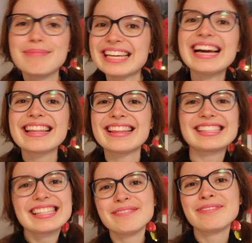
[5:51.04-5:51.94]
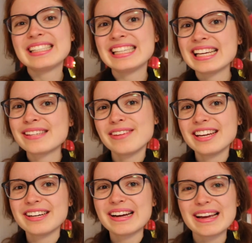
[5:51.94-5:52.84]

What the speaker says: But yeah, that's it for today's video.